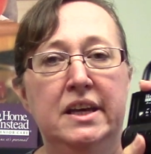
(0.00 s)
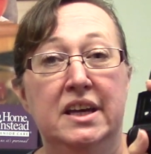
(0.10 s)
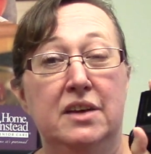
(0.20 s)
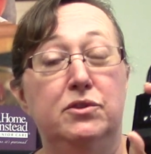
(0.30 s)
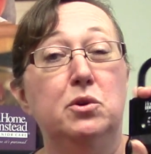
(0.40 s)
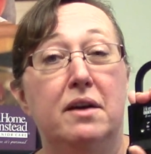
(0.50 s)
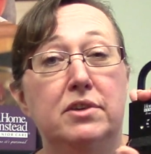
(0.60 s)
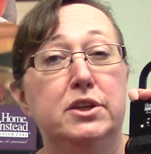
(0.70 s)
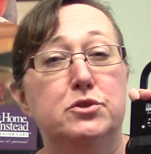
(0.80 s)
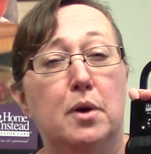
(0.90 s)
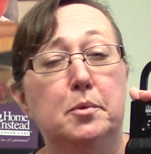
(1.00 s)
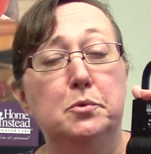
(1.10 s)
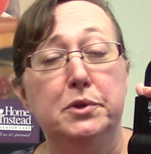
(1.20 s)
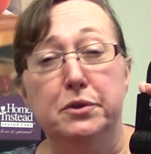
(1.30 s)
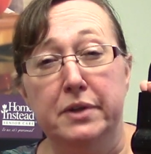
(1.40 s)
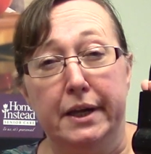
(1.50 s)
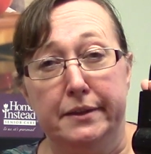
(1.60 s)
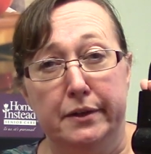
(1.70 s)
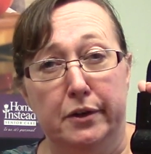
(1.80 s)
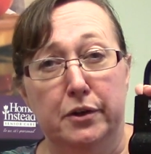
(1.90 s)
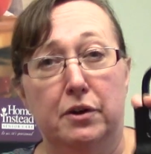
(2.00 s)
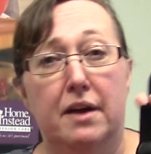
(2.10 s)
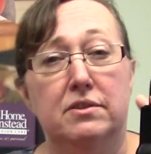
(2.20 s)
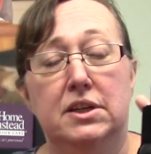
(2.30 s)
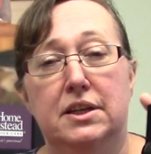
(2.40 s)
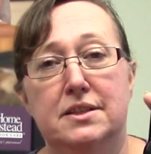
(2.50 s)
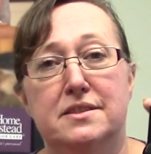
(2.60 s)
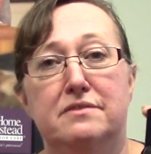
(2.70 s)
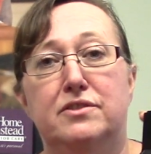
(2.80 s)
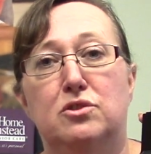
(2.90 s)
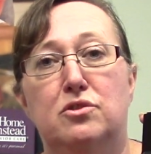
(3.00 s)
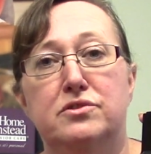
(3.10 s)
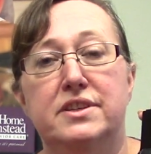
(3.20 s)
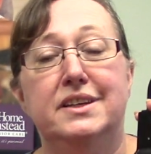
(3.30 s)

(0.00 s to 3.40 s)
If you have any trouble when you get there, you're having any difficulty,